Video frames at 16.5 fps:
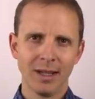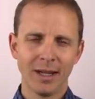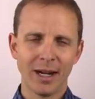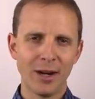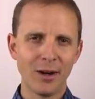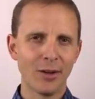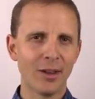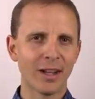
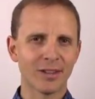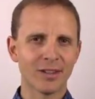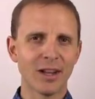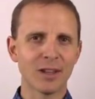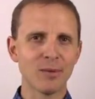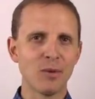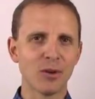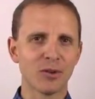And I know that's
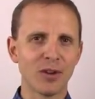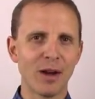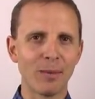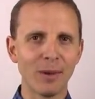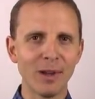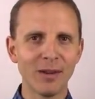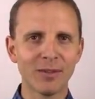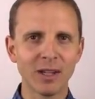not the most
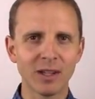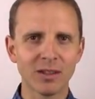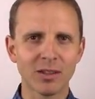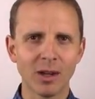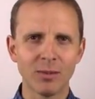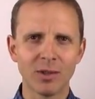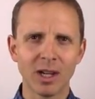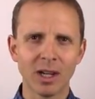uplifting
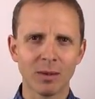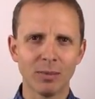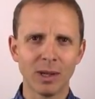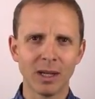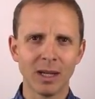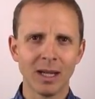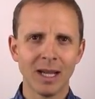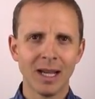subject,
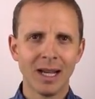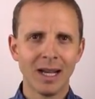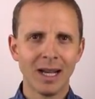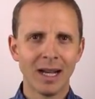but